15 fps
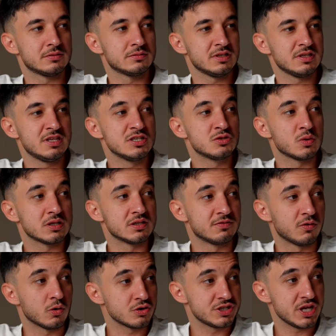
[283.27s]
these were the
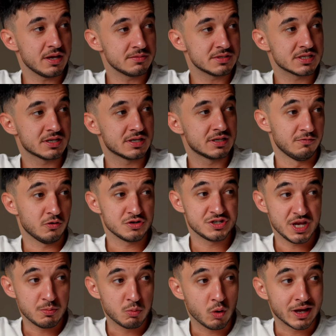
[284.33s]
4 shapes. For
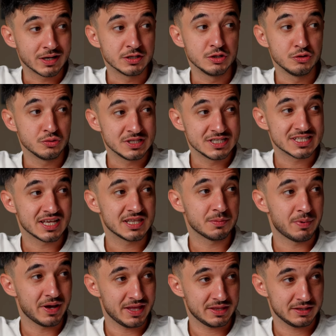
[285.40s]
shape 1, you design the
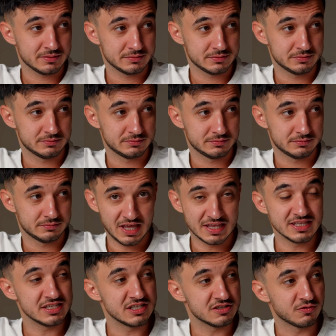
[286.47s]
path, and
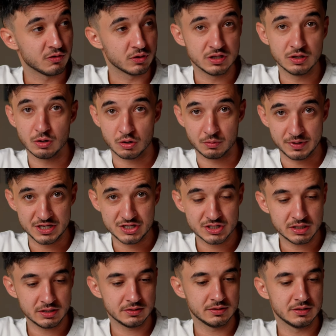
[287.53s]
this is for the
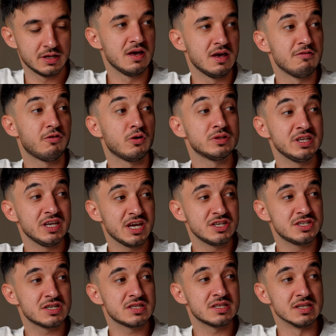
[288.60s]
automation. For the
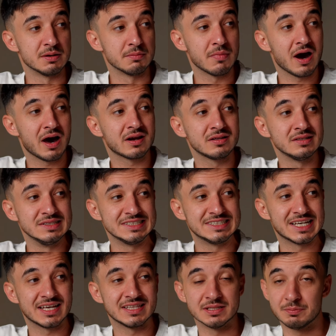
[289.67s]
agent, the model
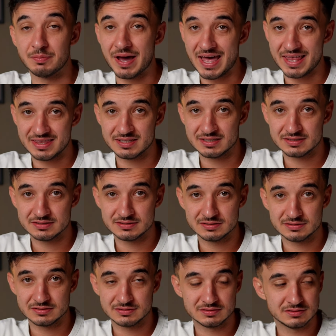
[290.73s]
designed the path.
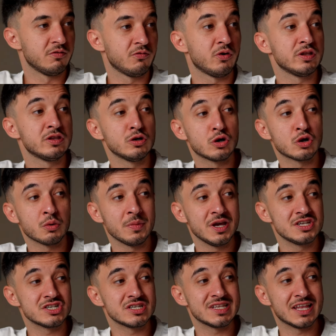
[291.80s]
For the
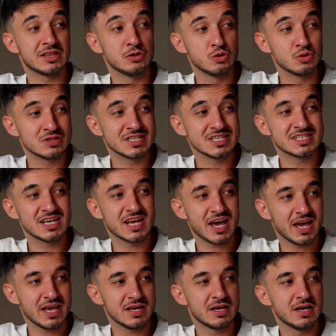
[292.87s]
automation that uses
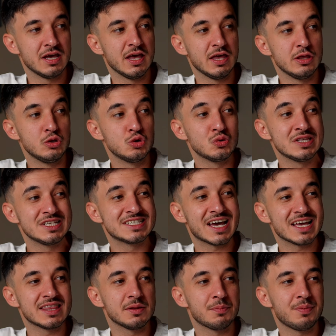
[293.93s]
AI, you
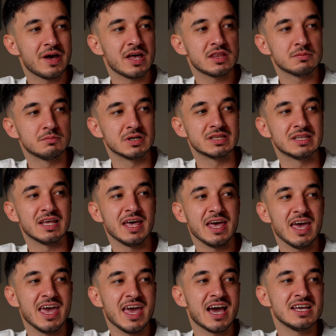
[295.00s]
design the path, but
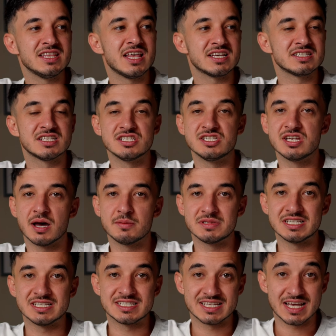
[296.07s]
AI does the jobs
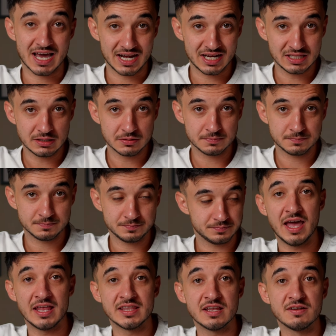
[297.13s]
inside it.
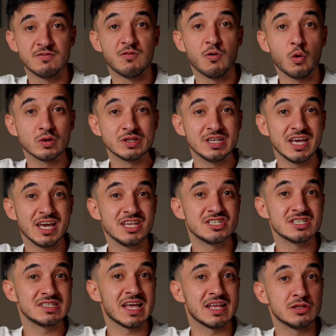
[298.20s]
And then for the
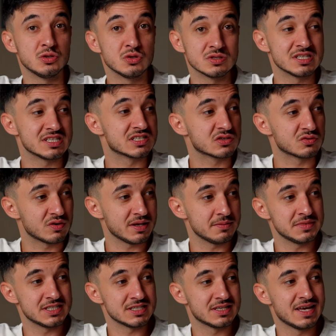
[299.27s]
agent that uses
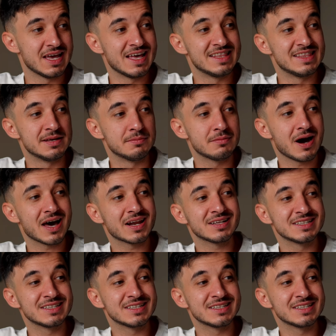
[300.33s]
scripts, the model